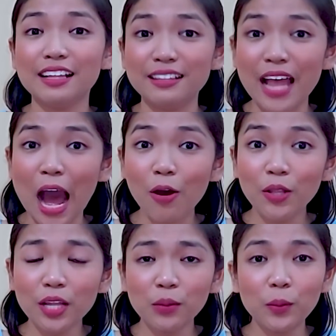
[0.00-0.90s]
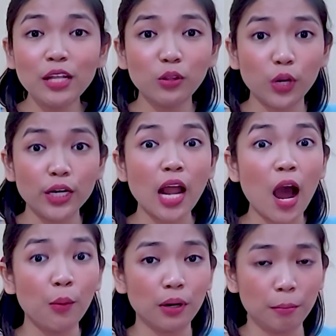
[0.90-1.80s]
Now that we learned
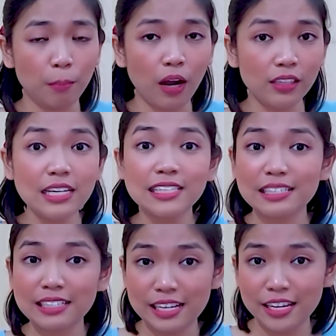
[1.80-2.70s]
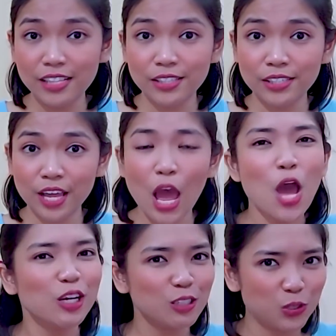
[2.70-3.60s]
our body's needs,
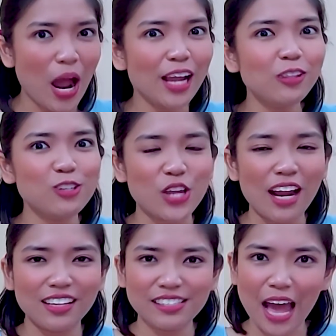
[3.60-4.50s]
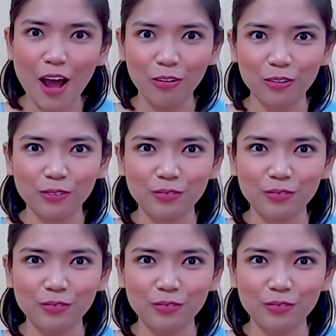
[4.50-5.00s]
try to check this out.